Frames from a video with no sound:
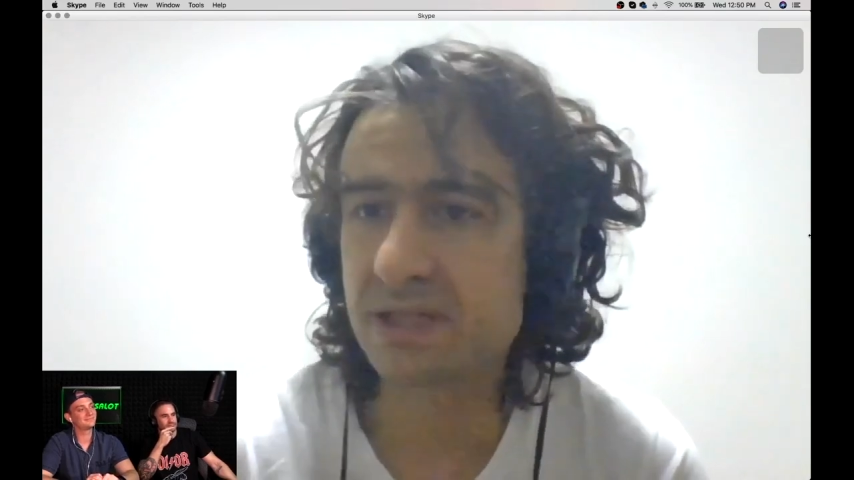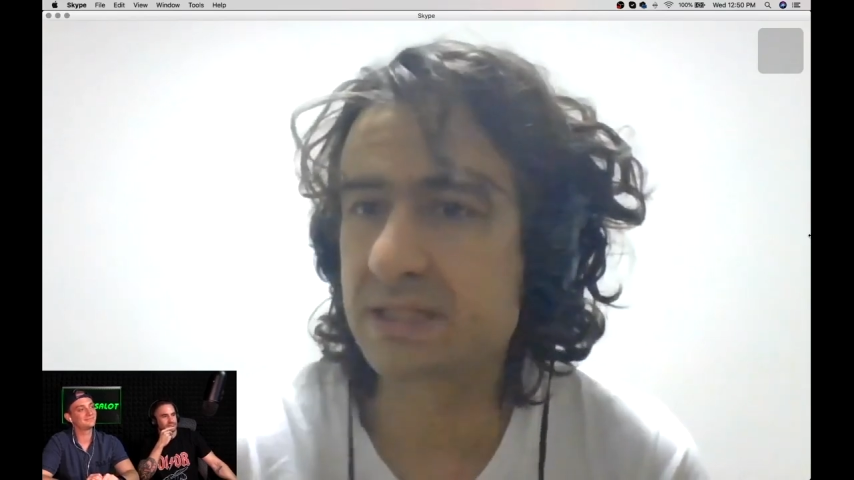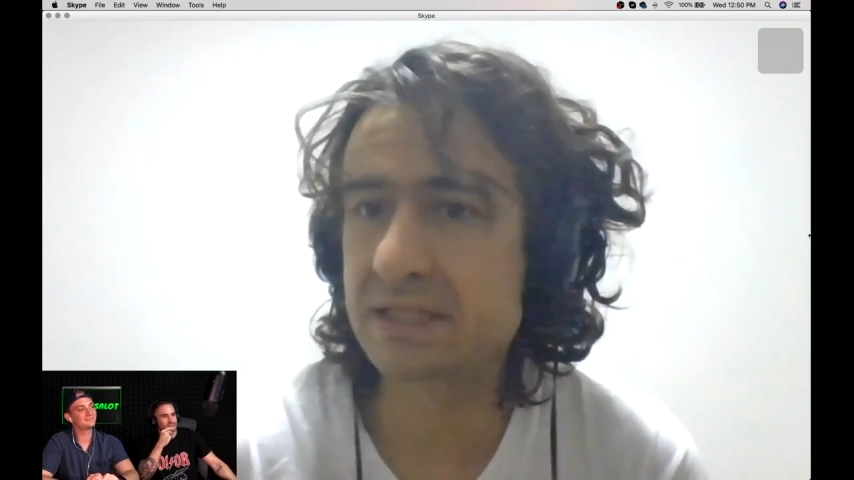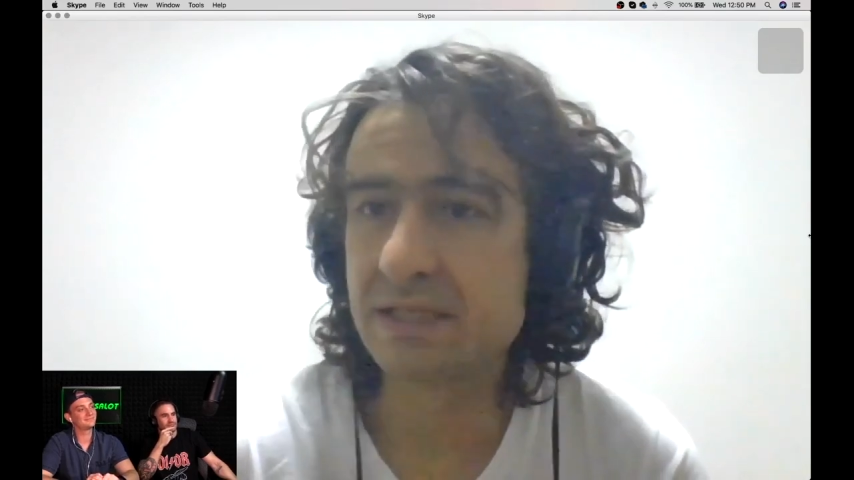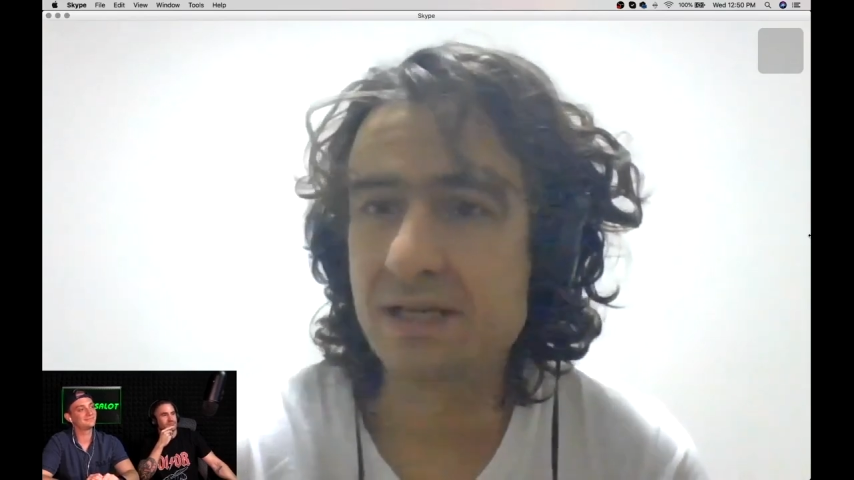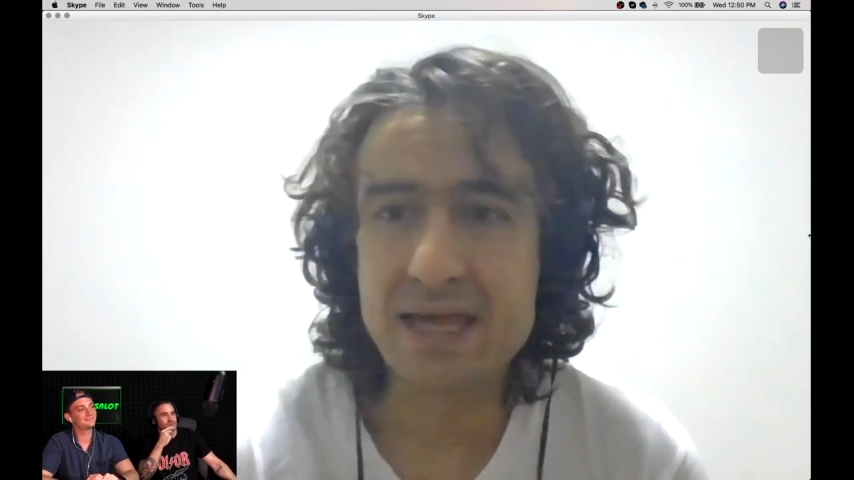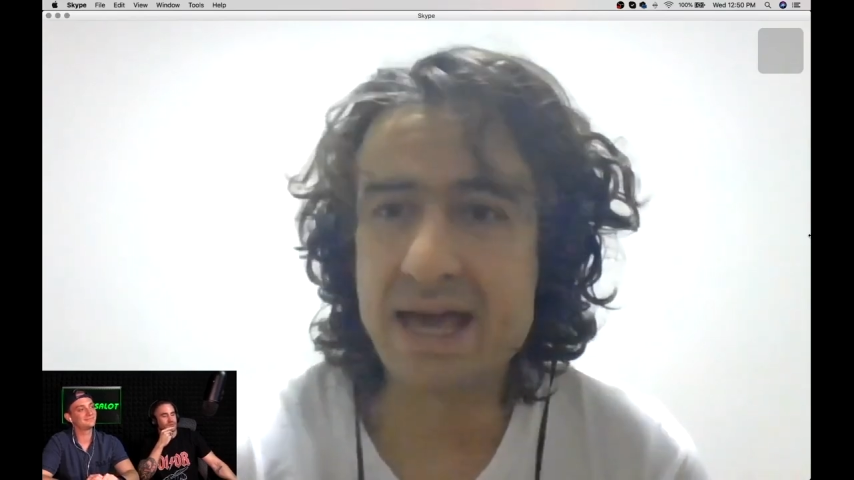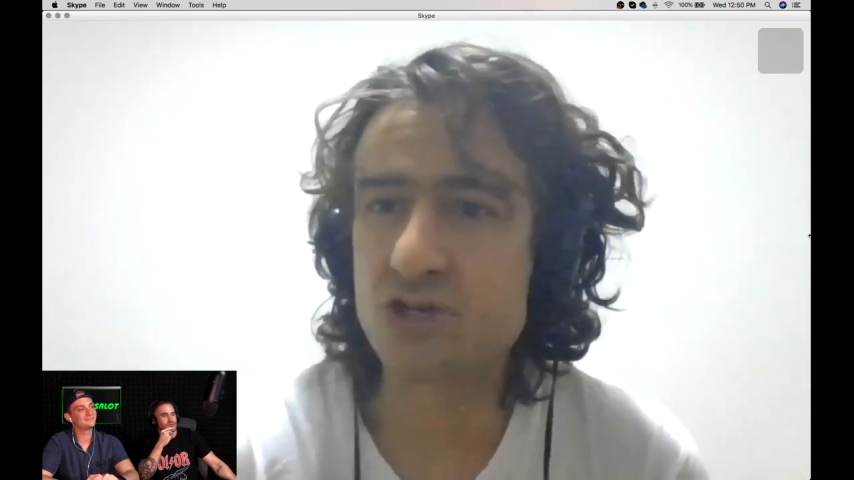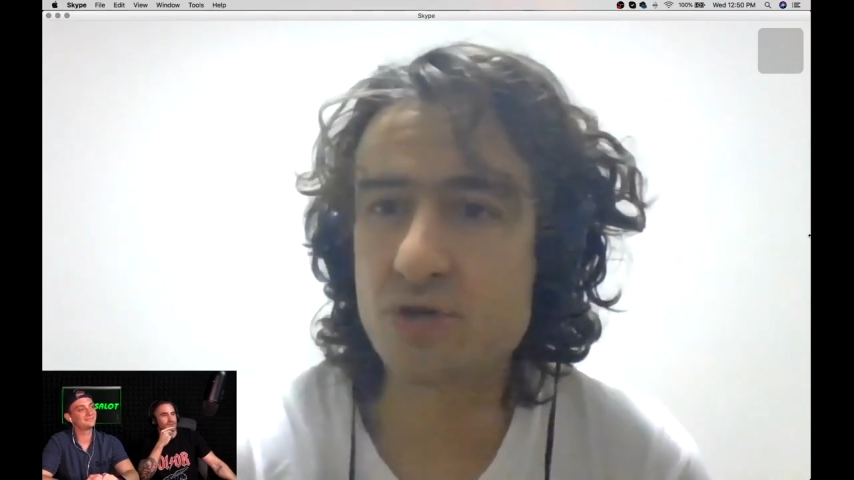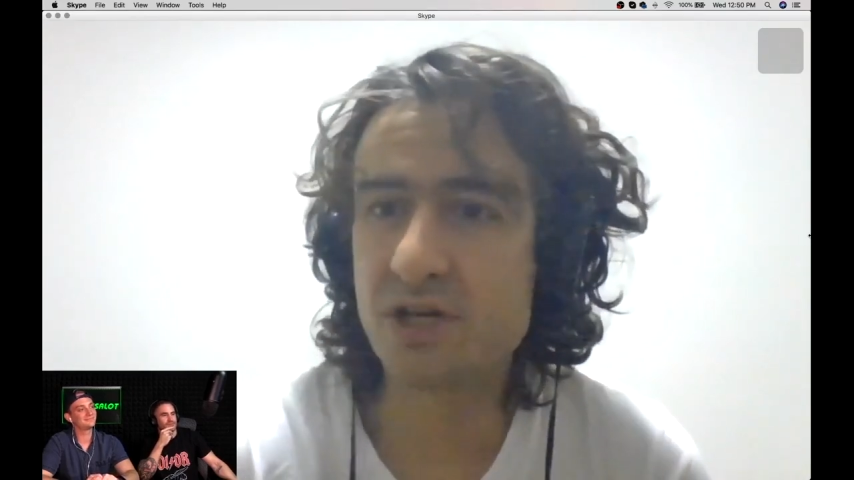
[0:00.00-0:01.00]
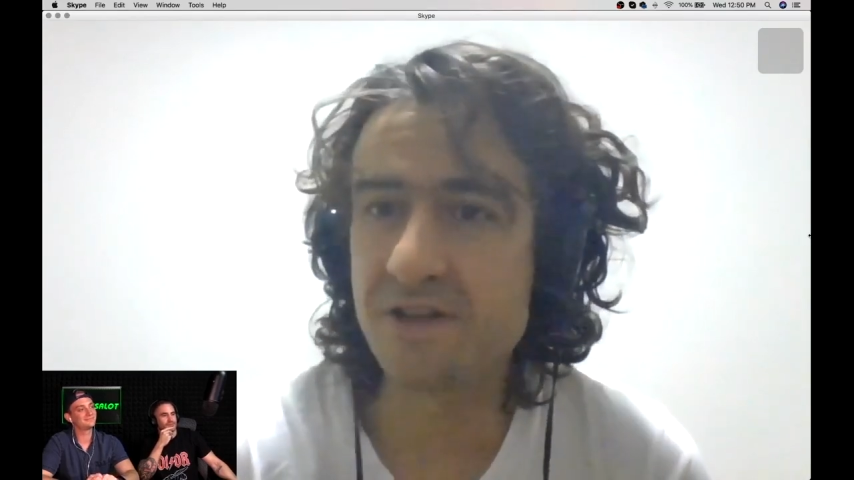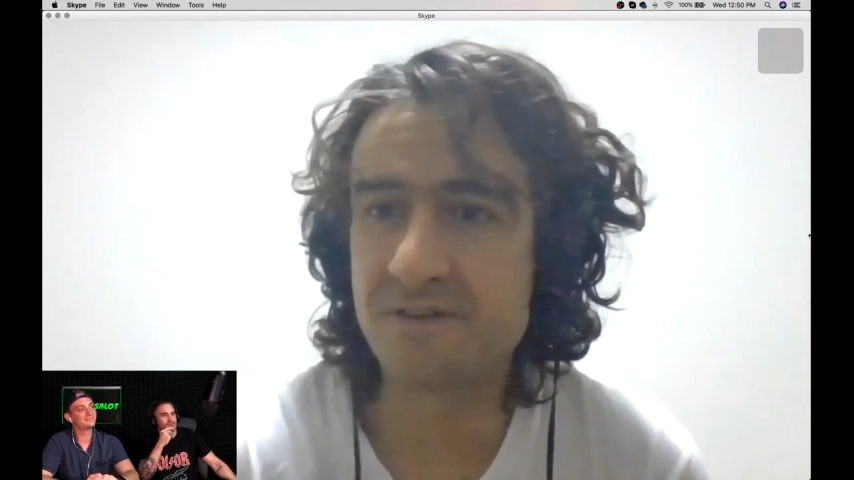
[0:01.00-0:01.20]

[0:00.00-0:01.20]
But actually,